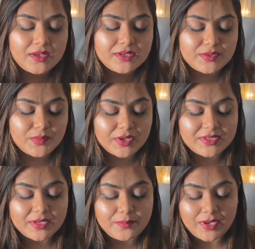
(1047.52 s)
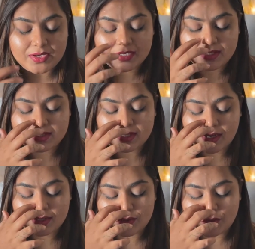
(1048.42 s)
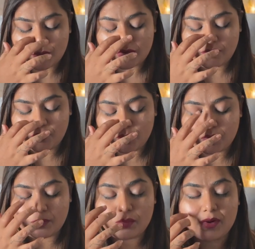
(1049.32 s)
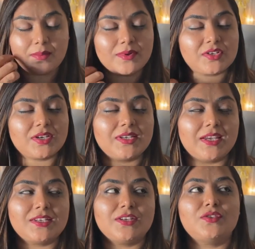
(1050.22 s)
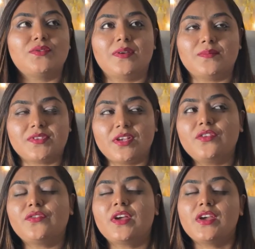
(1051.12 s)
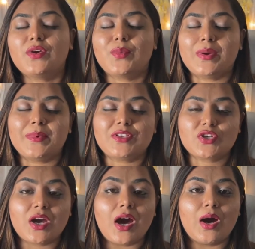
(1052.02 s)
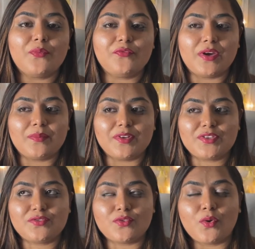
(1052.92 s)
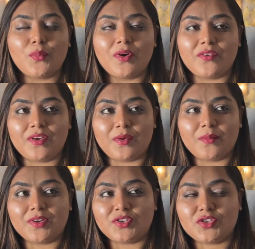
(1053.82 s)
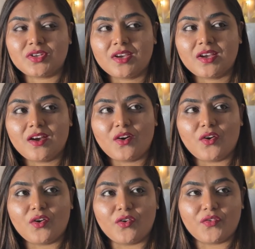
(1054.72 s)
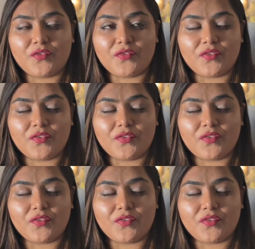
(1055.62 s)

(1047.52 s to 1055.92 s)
Swords and Pentacles cards. So one of you will be very much connected to themselves, very much calm, very much sober, very much of